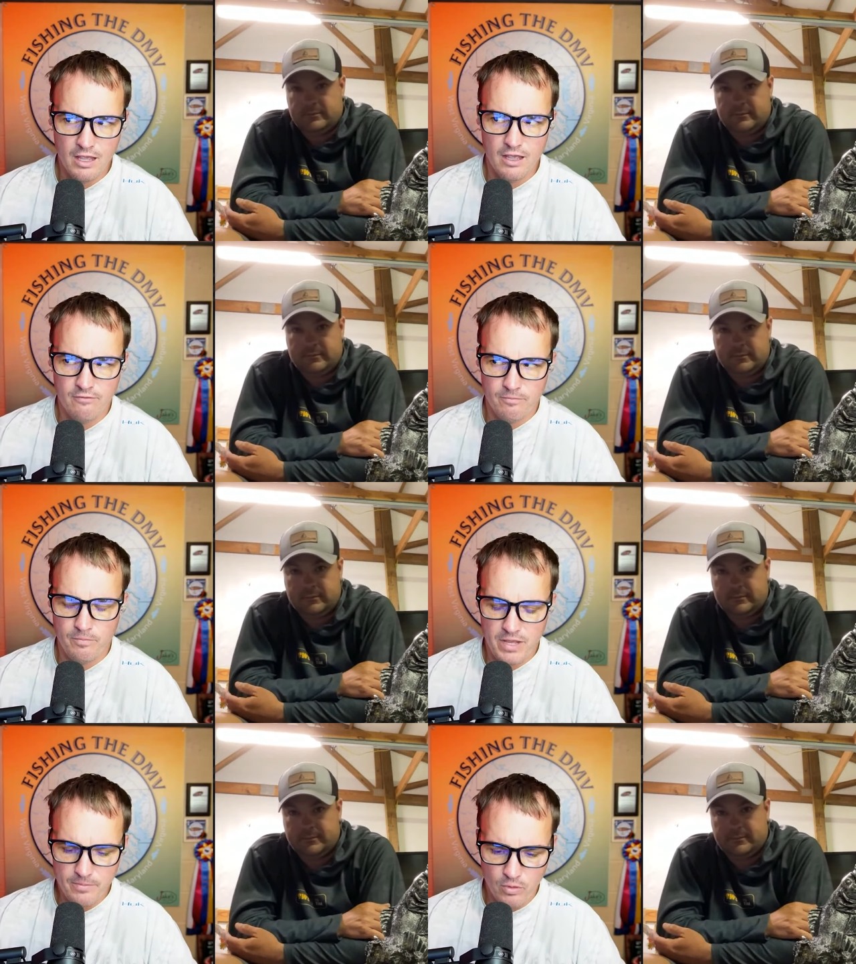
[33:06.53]
Speaker 1: If
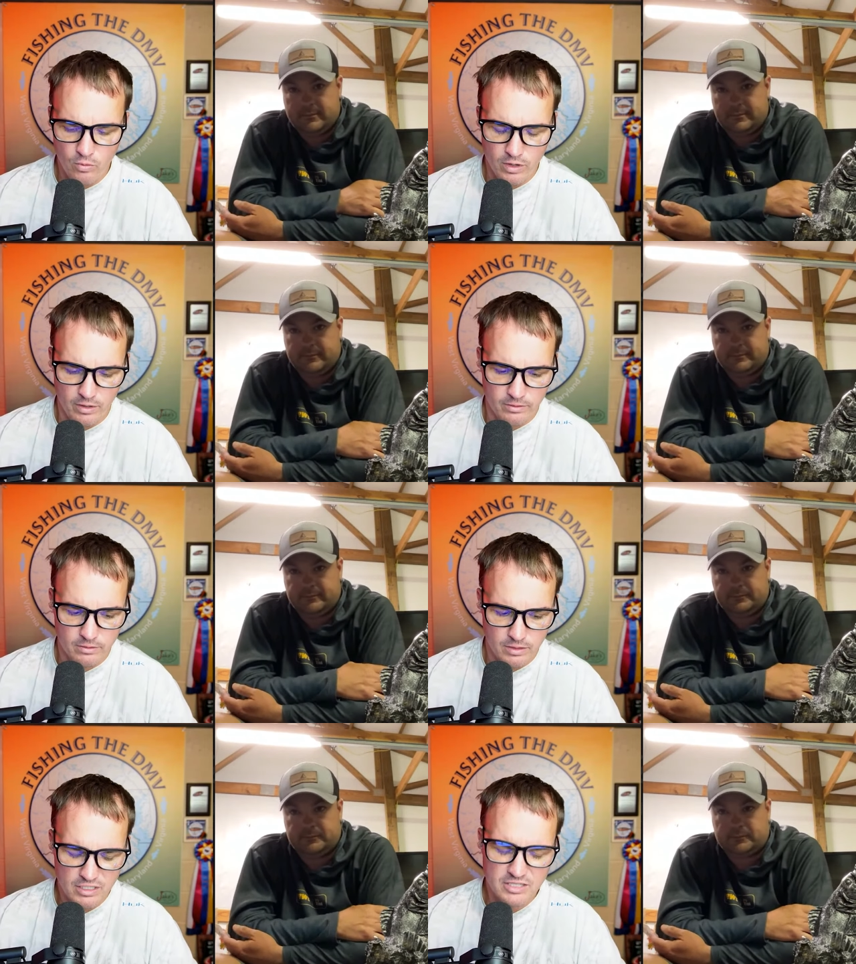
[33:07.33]
people want
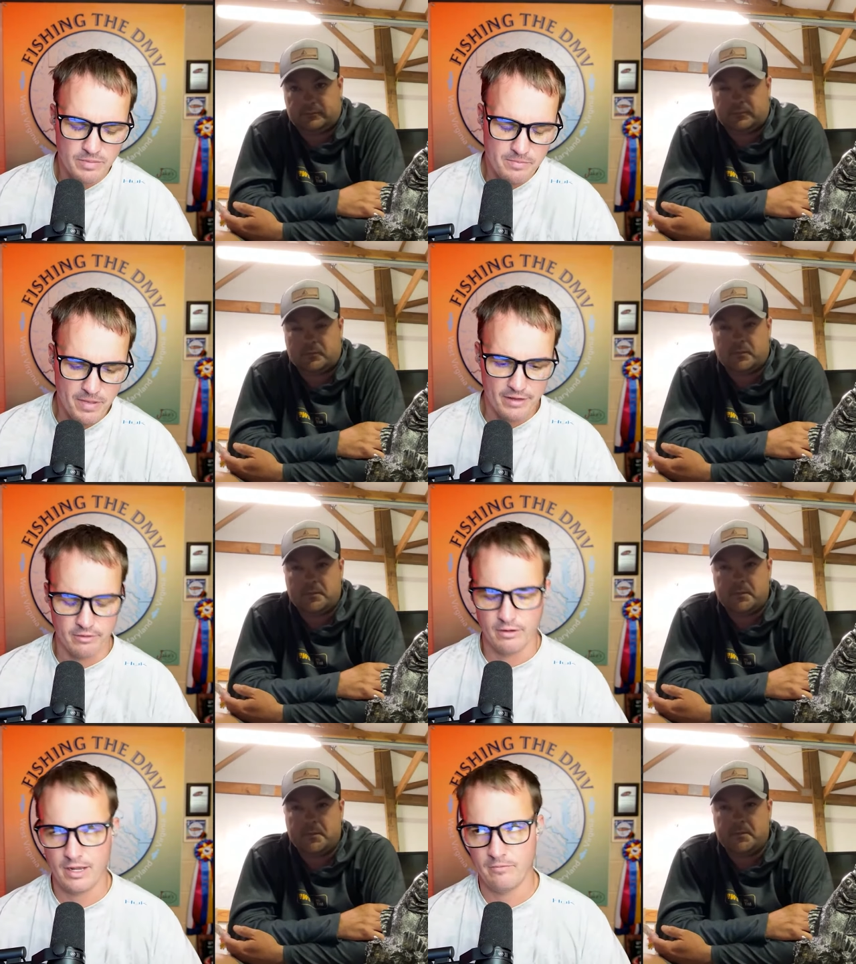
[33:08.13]
to be
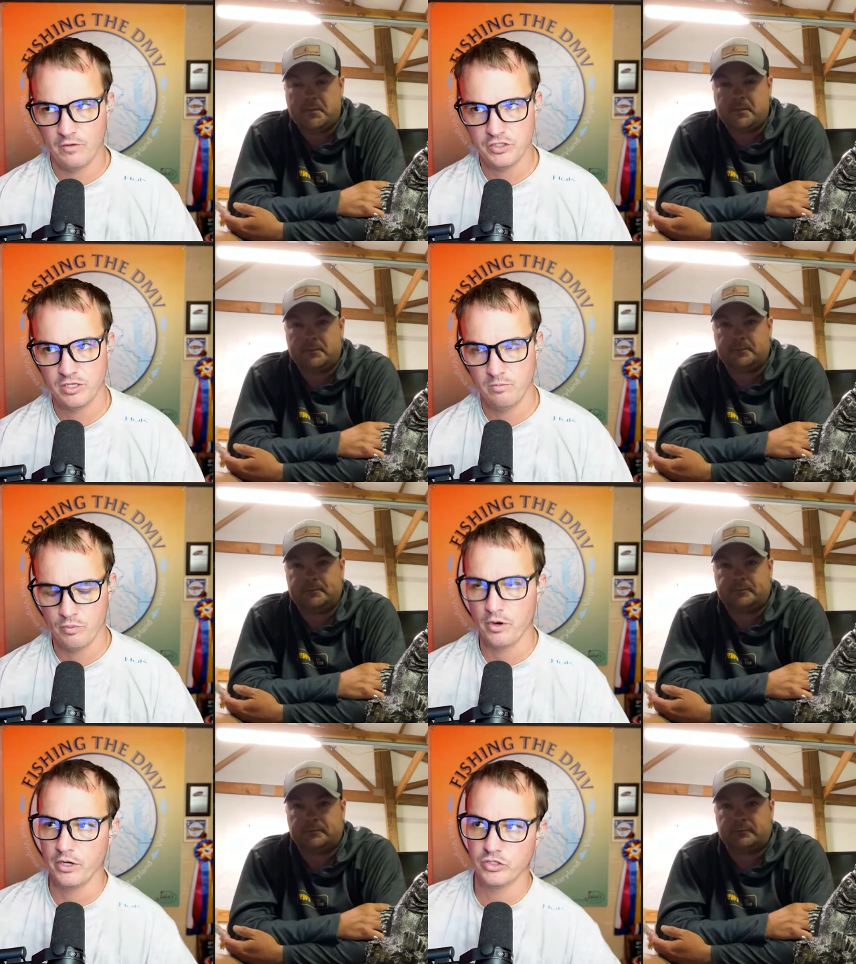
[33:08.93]
better at fishing
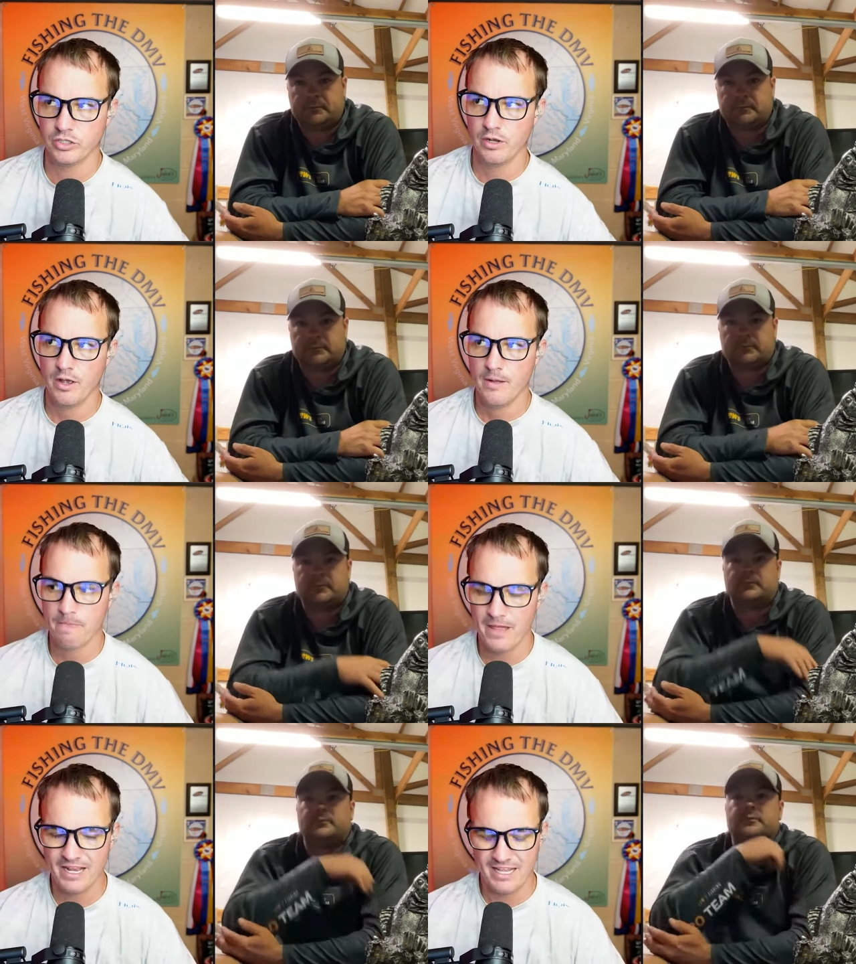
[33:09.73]
brush,
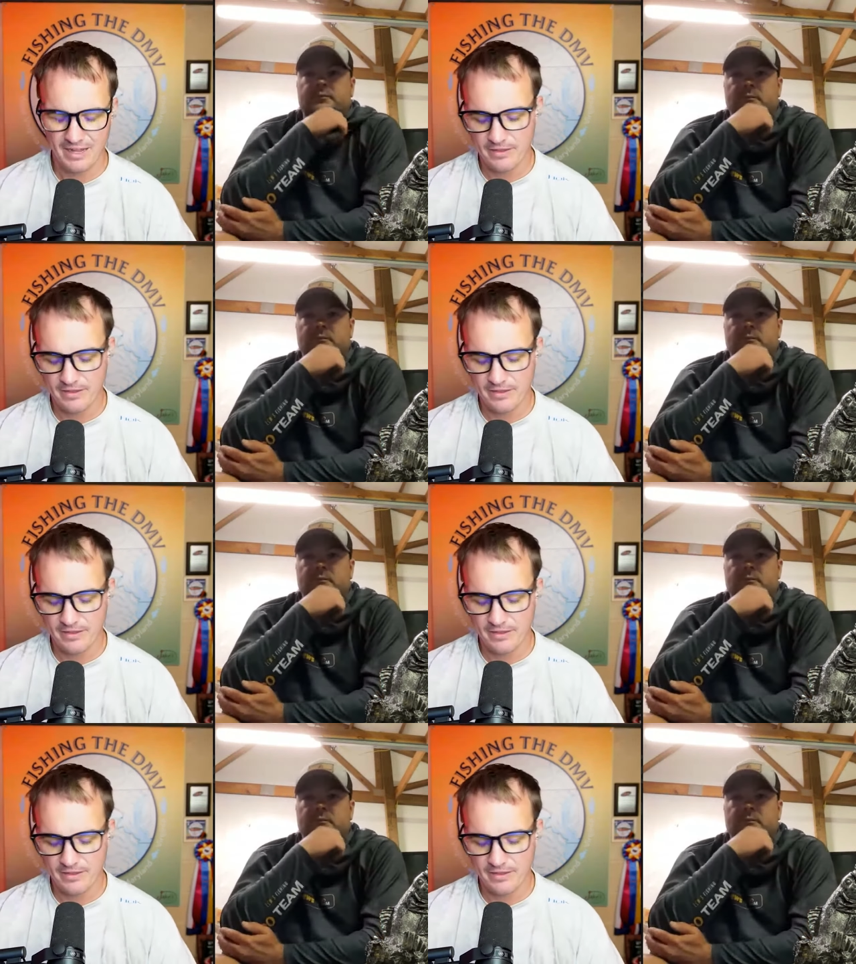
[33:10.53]
and again, I